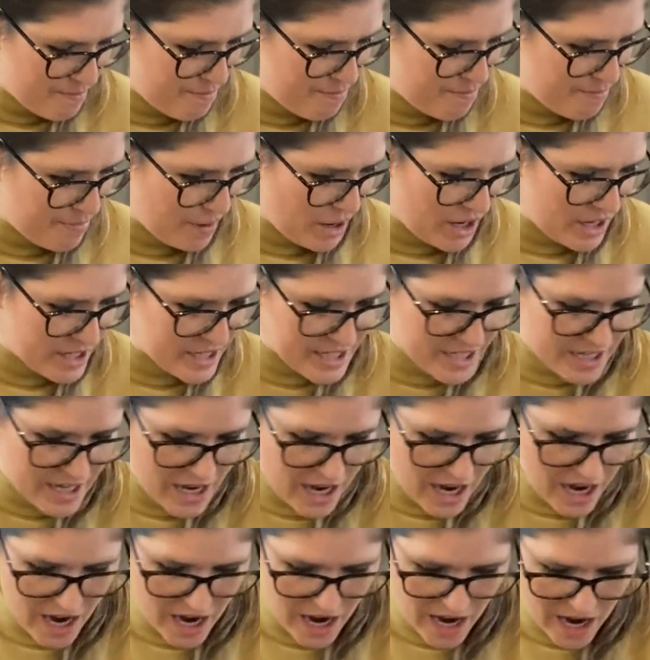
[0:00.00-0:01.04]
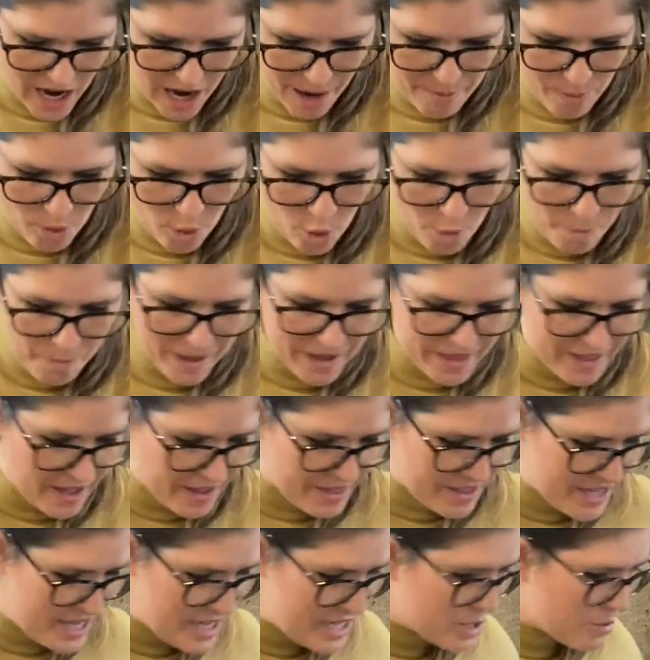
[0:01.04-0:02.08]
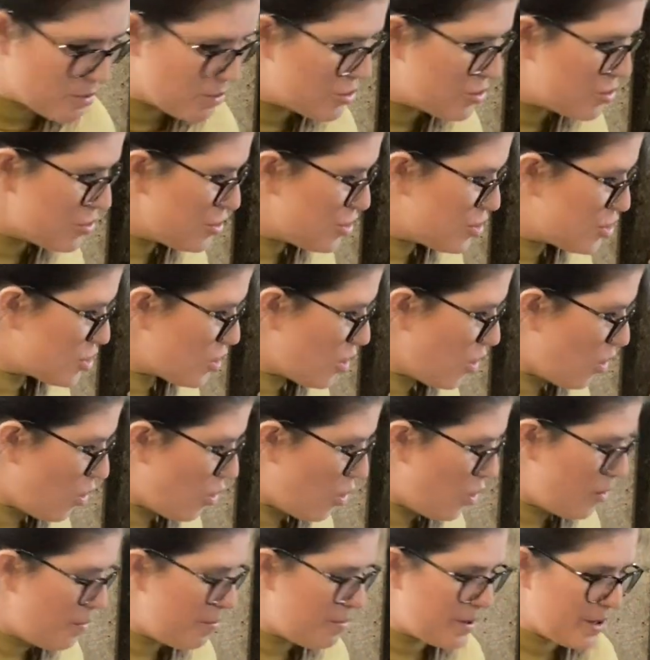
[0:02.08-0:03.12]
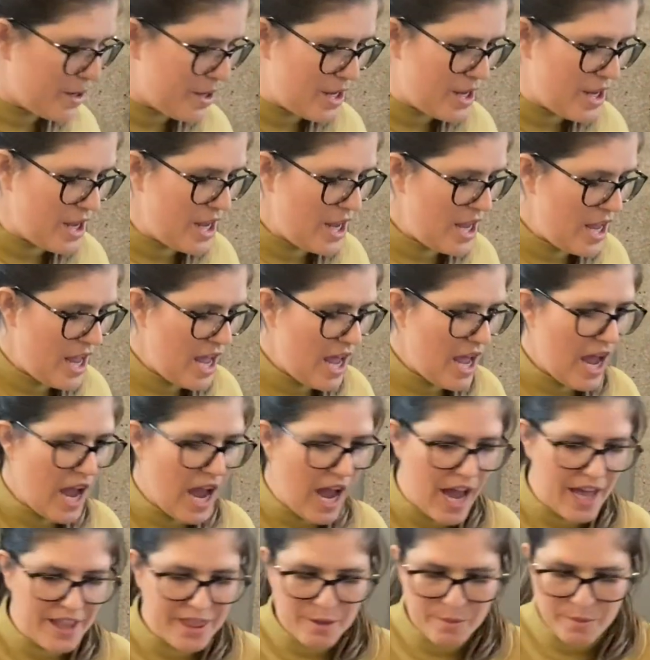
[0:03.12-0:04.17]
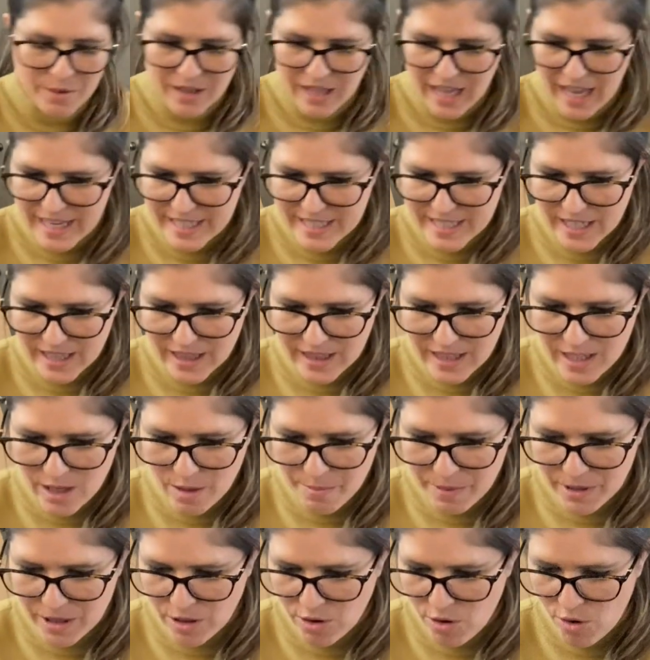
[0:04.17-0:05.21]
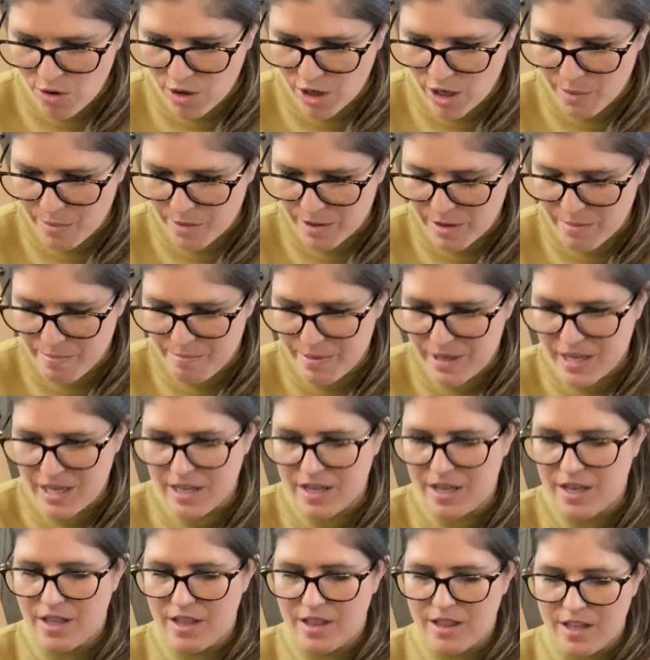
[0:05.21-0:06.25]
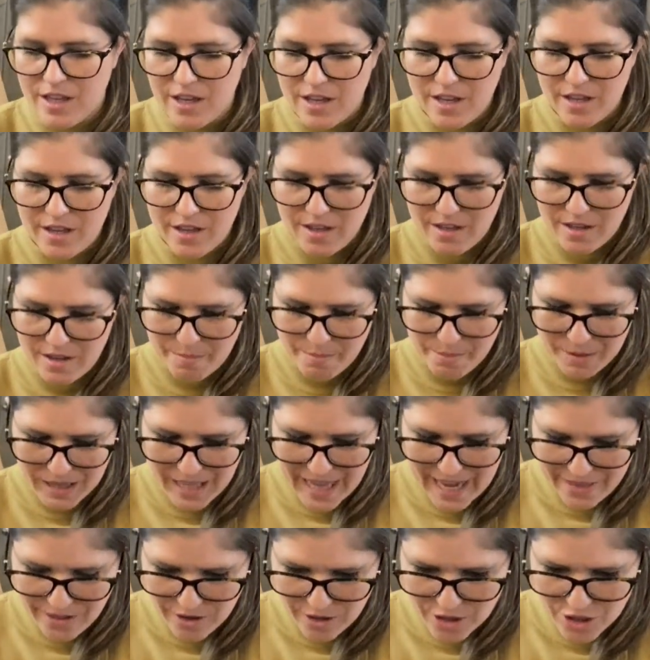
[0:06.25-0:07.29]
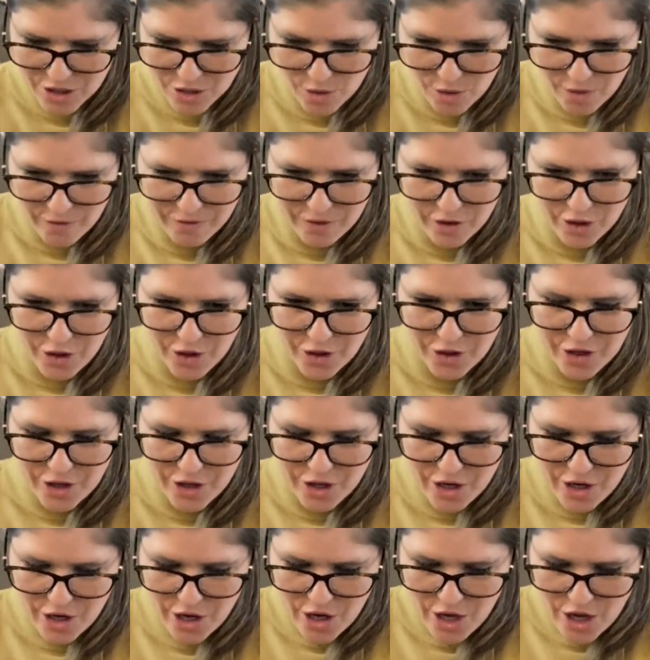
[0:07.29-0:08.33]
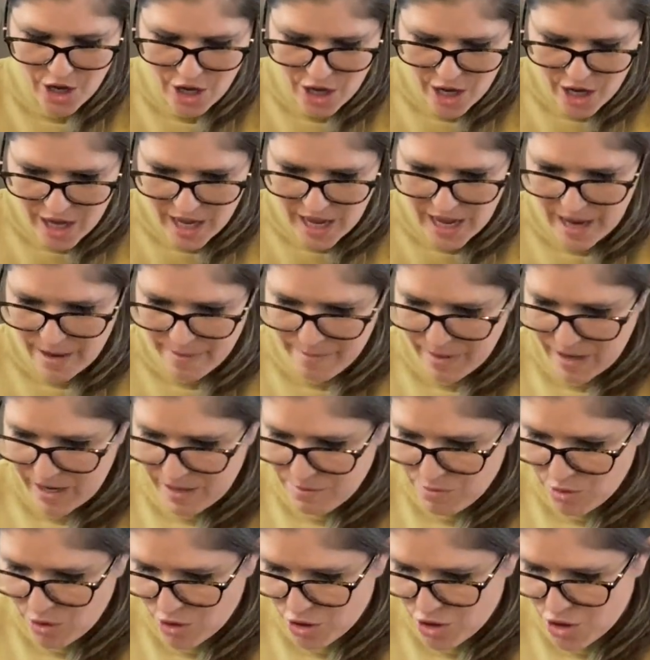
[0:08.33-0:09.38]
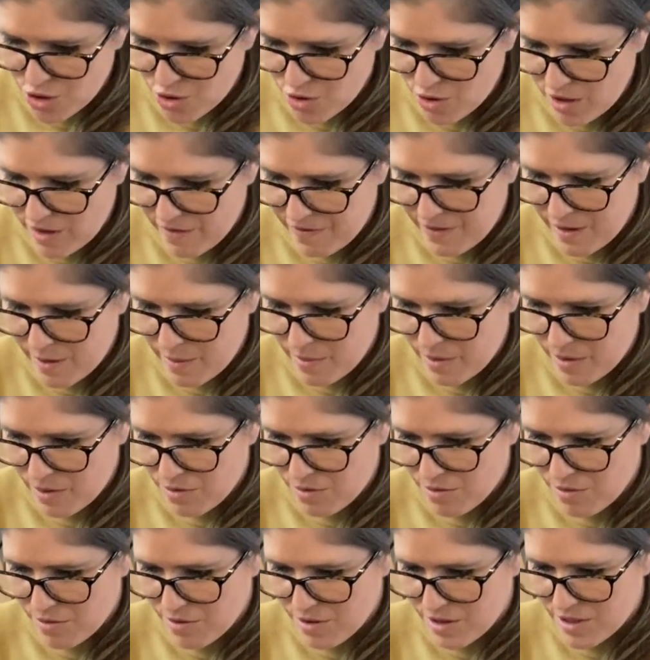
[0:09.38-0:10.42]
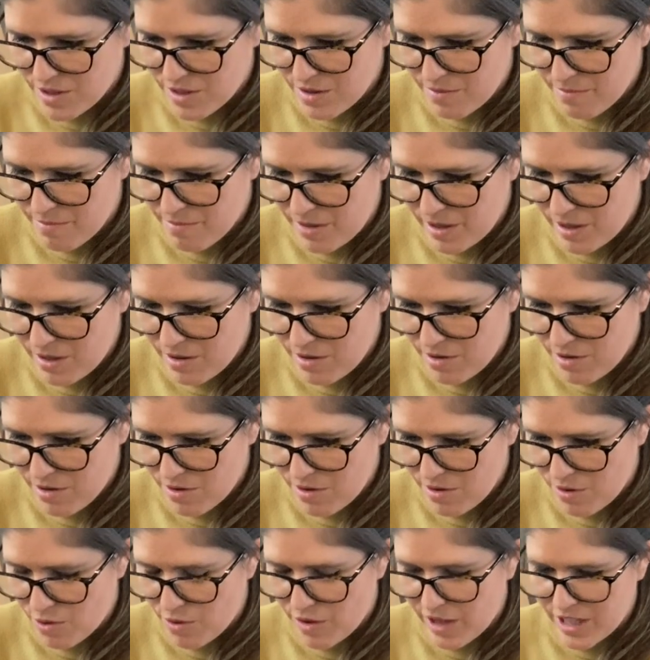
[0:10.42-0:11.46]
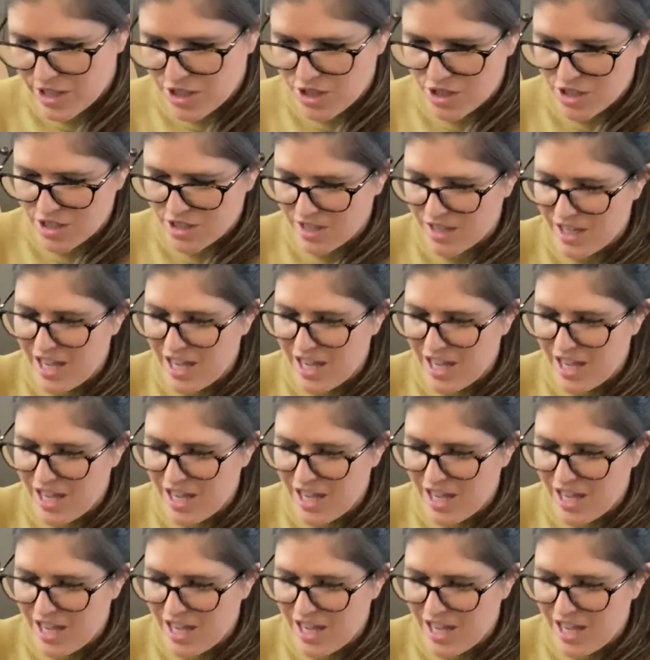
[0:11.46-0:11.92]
but I'm hoping that these will do the job and they will last a little bit longer with them being the pleather sort of look. I'm not sure if they will though, because by the look, oh no, that's just